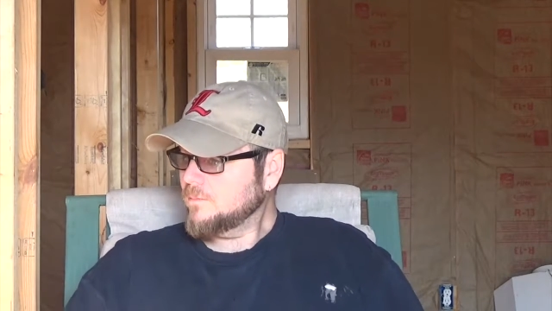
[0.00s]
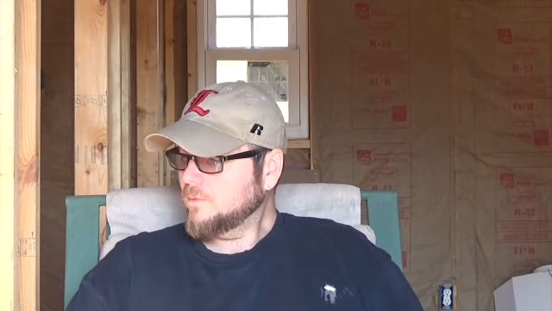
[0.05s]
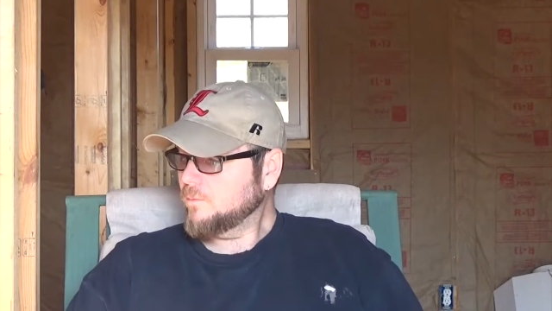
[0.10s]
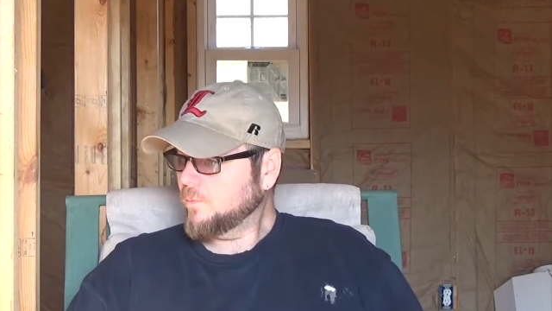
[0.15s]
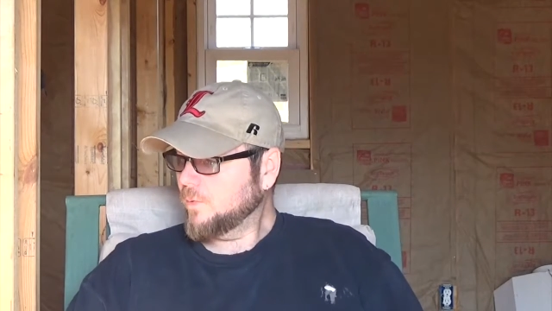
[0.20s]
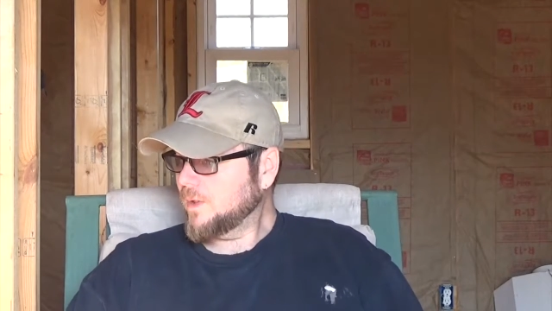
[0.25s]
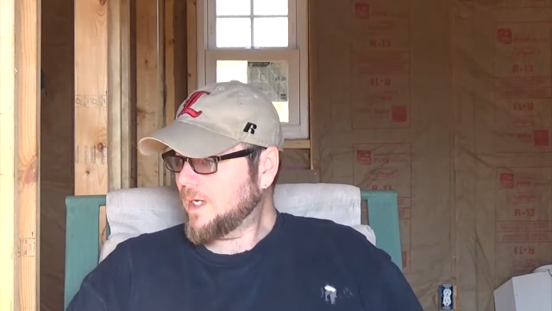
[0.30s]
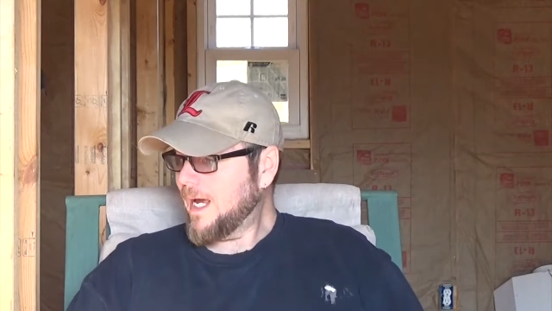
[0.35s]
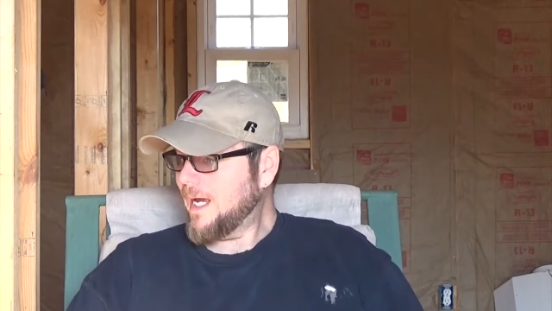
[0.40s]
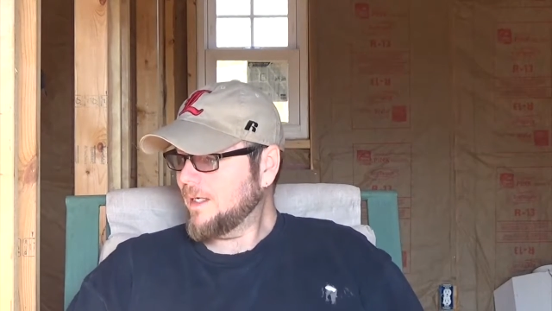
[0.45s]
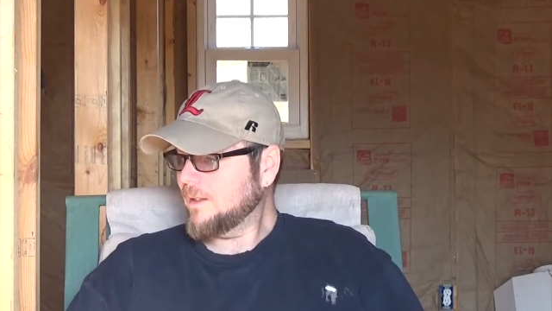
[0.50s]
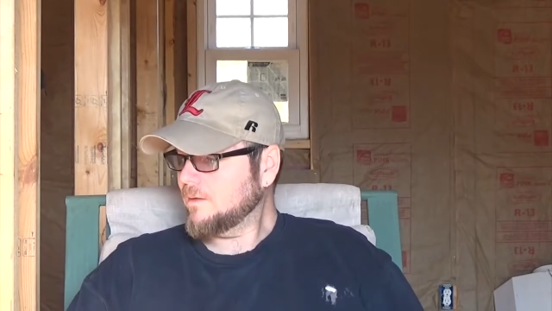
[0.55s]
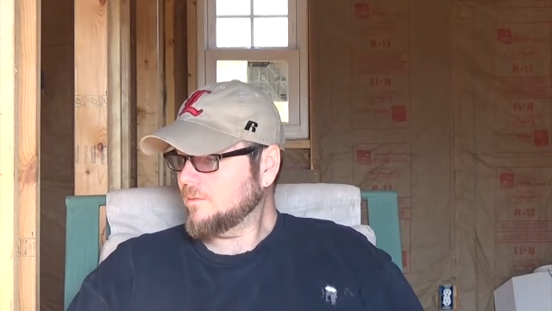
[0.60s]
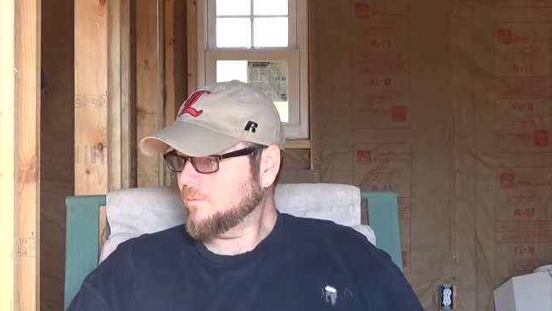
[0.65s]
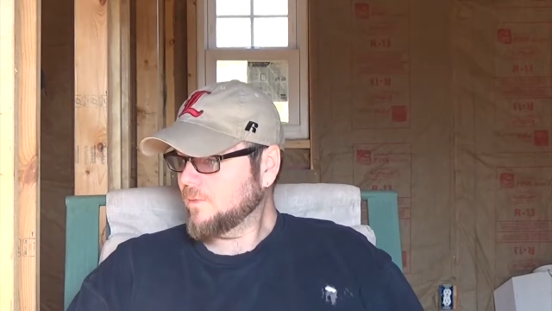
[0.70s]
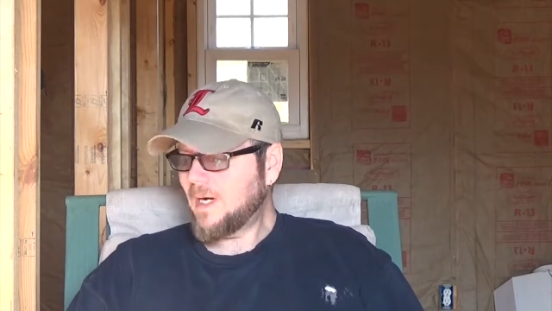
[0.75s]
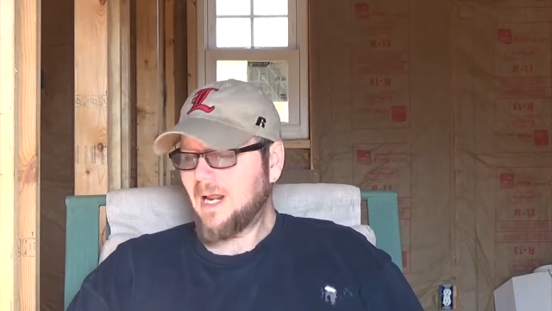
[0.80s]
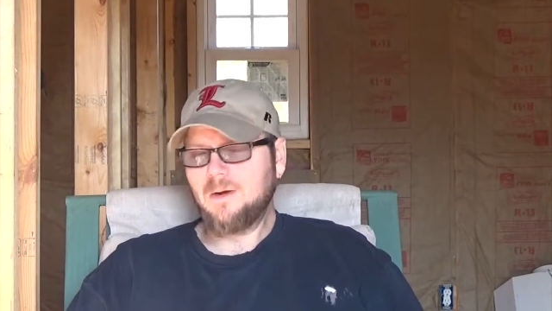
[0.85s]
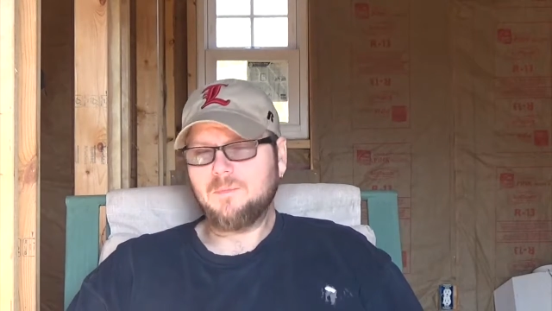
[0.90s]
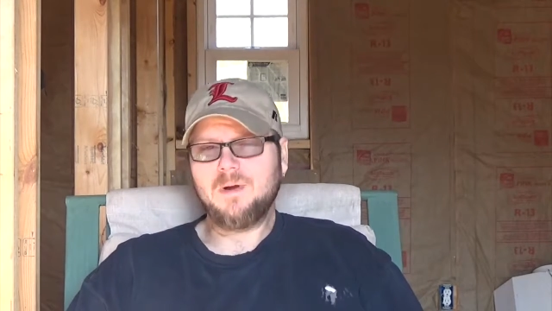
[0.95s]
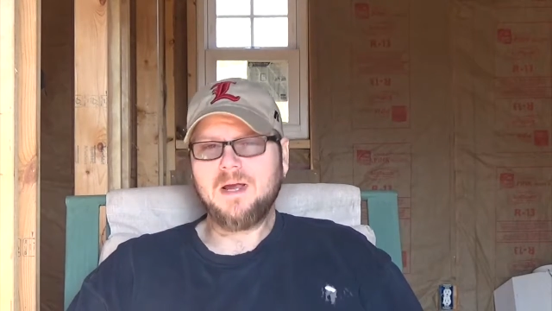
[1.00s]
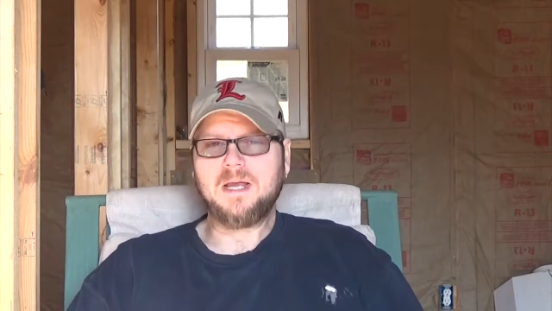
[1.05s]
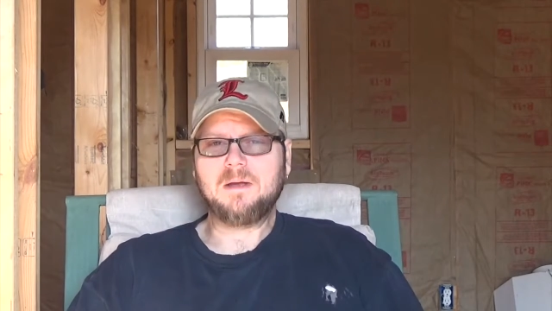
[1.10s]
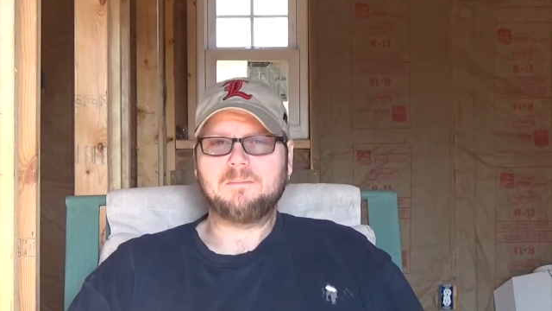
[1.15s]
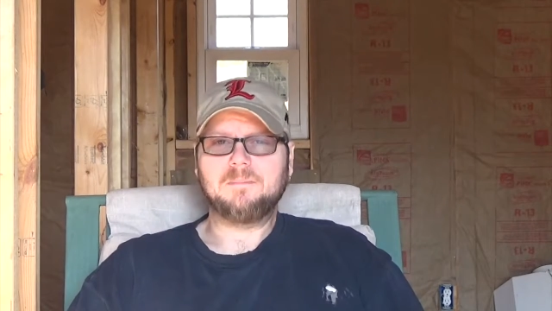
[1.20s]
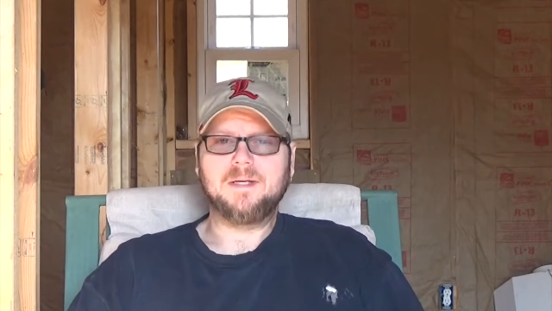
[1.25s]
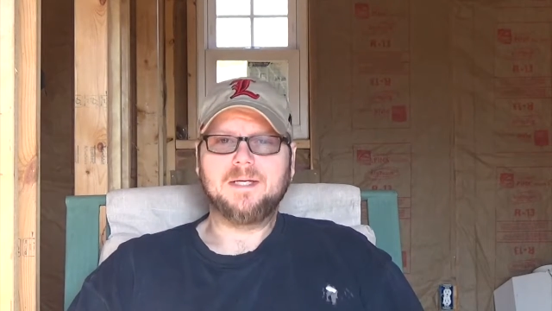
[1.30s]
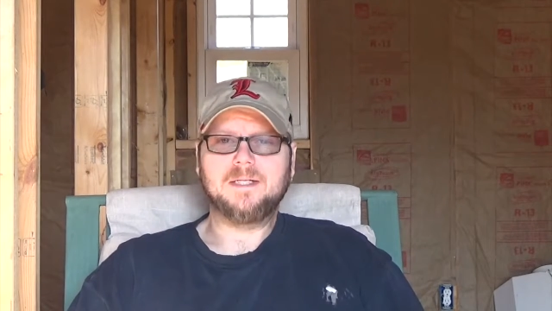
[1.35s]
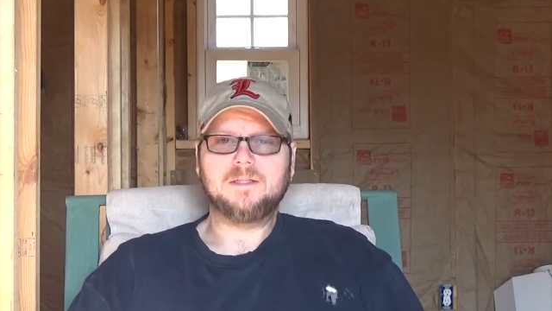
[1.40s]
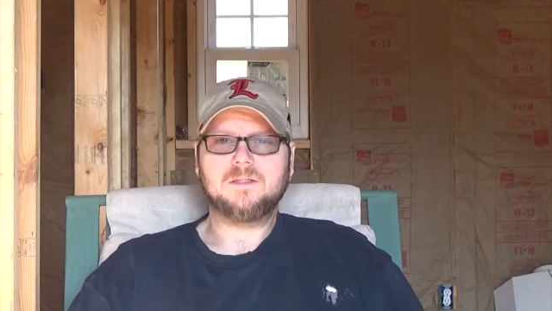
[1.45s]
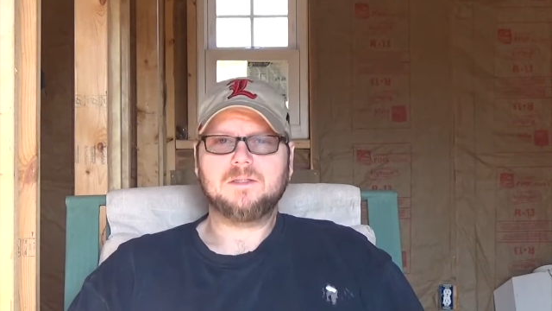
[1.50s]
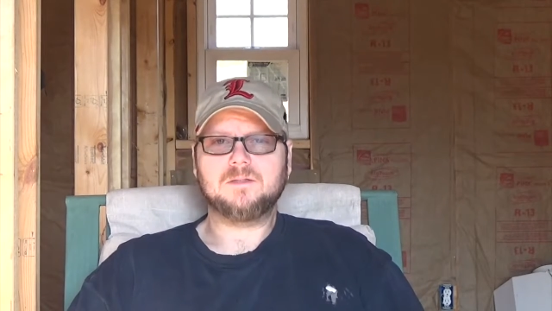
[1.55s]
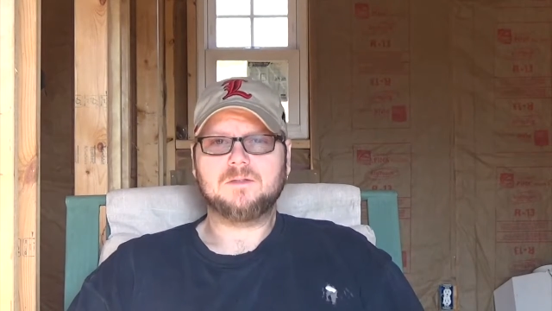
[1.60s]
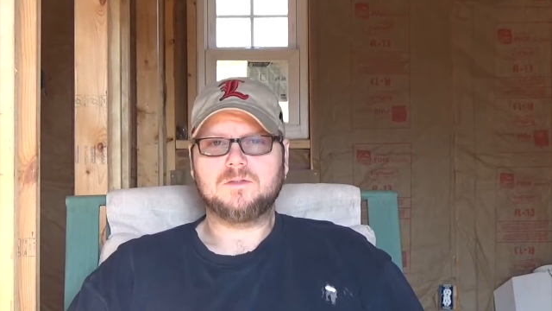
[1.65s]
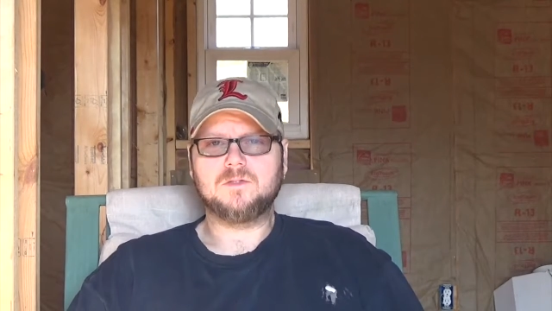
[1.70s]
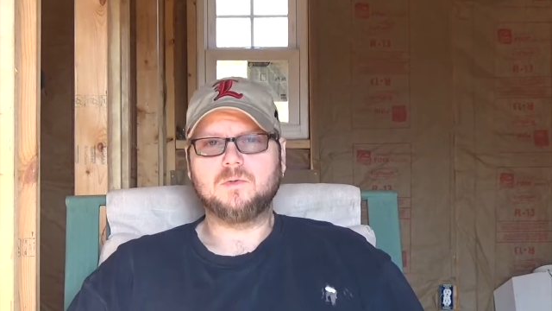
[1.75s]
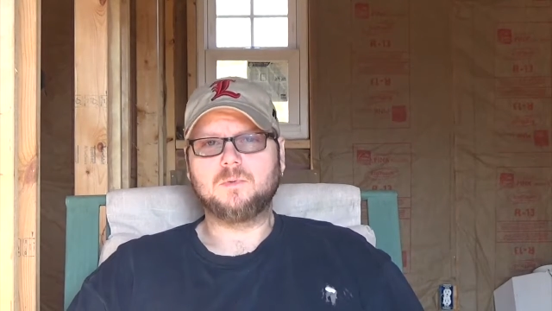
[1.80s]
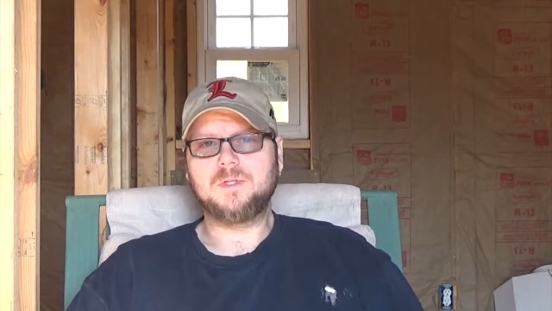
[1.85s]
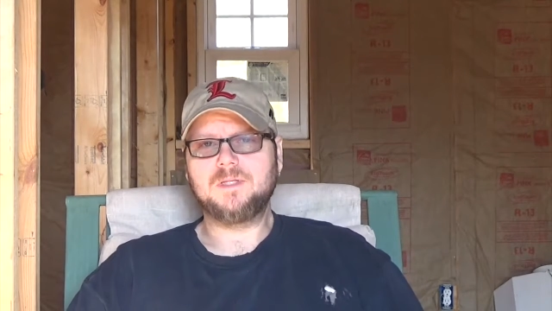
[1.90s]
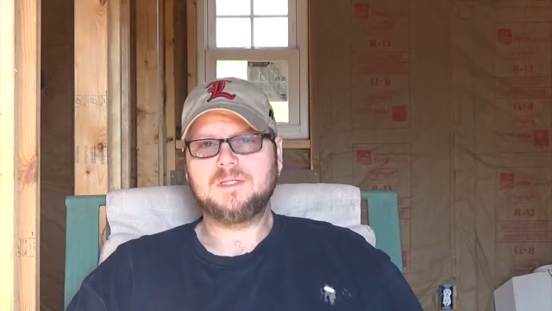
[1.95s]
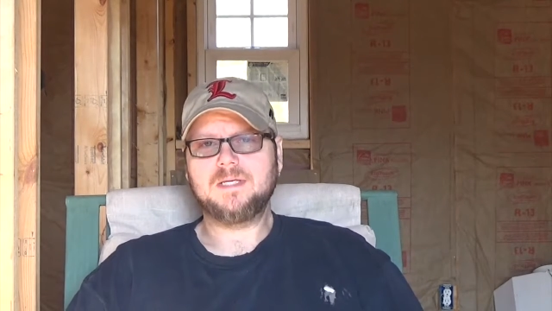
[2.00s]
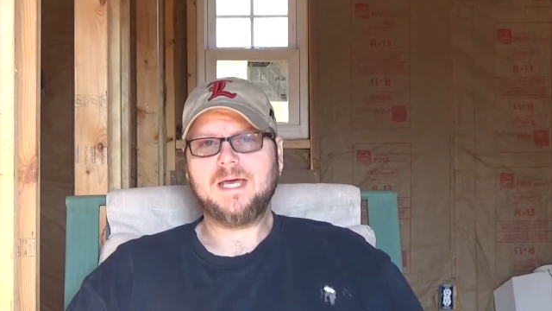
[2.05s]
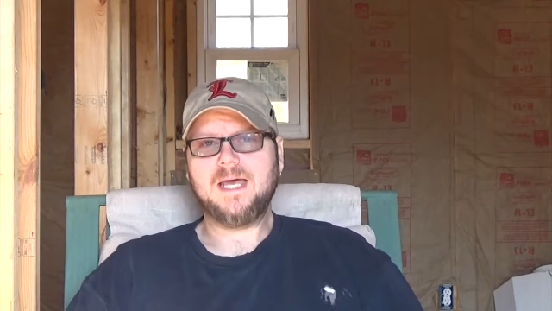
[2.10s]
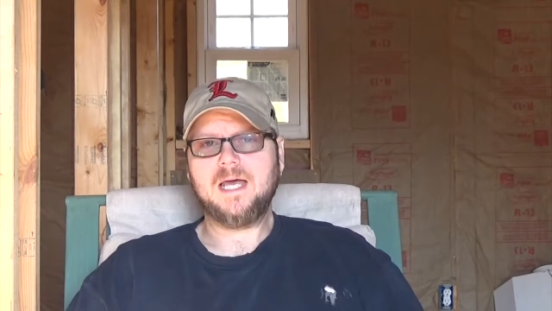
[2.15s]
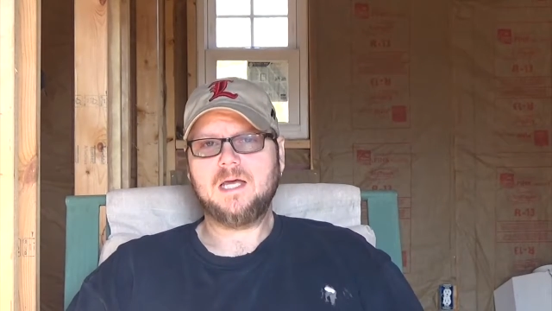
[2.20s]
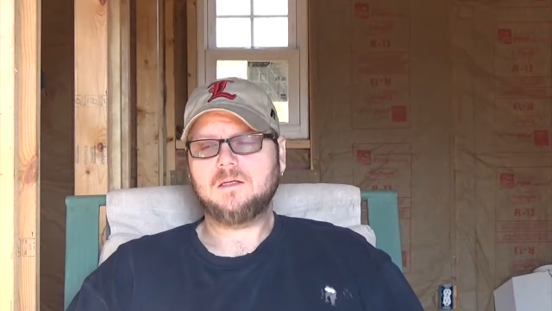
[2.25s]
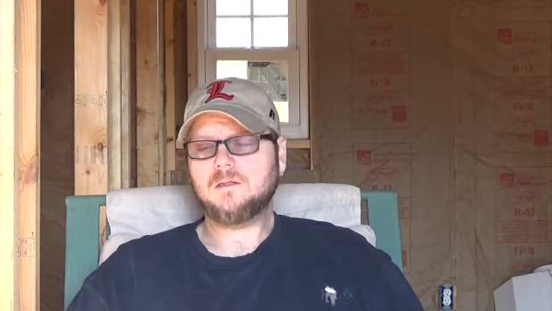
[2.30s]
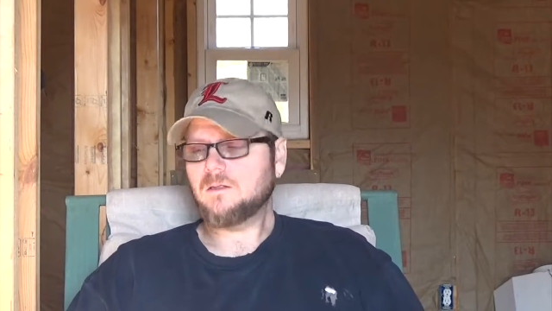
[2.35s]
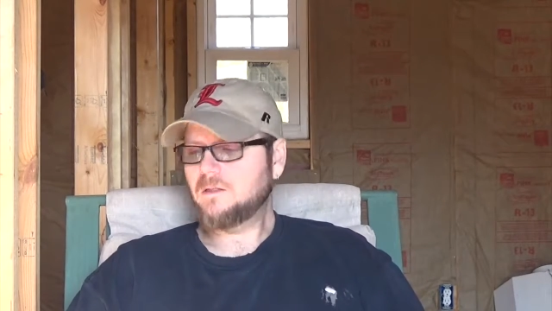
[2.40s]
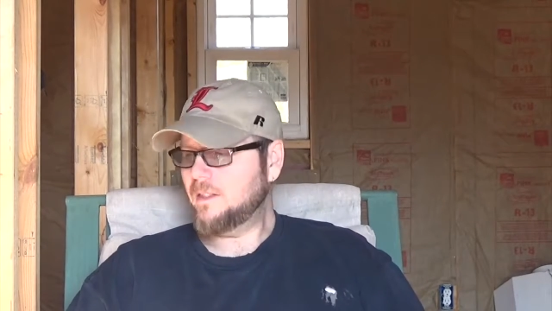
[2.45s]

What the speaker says: Would I recommend doing that?